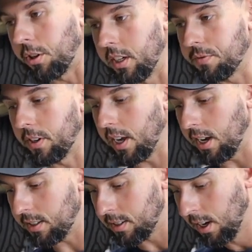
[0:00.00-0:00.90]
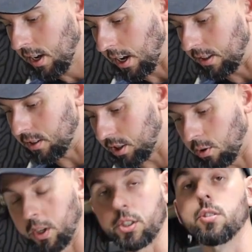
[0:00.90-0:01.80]
transfer case and the
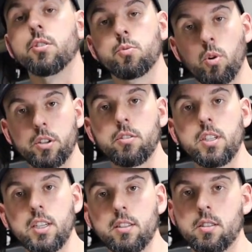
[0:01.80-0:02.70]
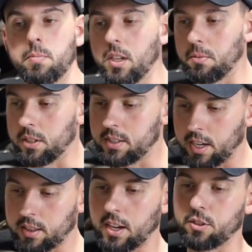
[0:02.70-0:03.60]
sequential is what you need to be able to
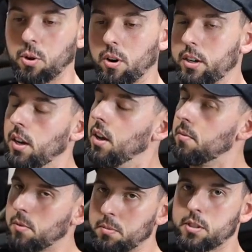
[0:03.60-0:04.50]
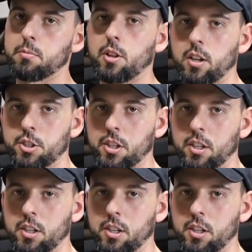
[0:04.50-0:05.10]
take that torque. Maybe some clutch